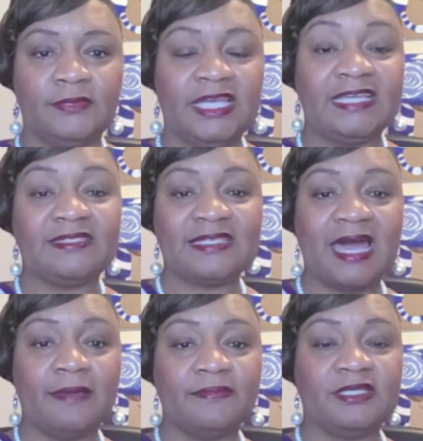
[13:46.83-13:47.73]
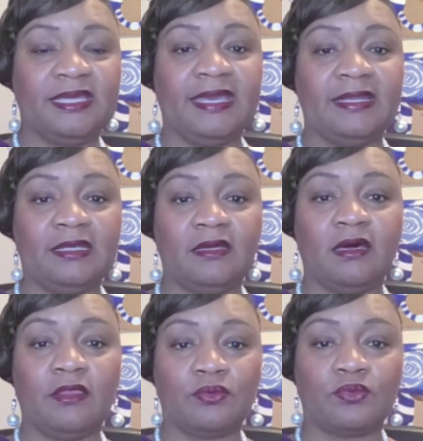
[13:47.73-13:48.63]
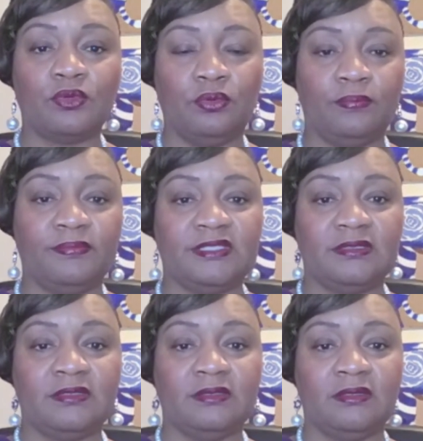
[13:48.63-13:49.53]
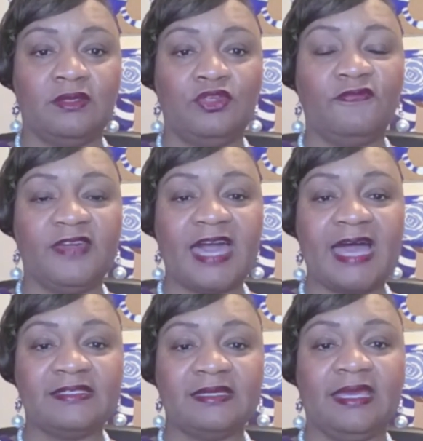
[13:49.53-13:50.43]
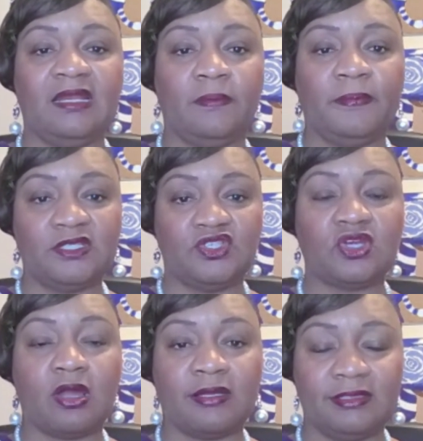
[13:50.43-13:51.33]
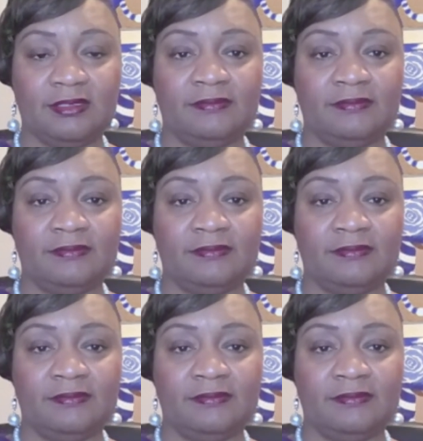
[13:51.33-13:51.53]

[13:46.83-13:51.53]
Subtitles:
It's time to get in other rooms. You've got to get up and start.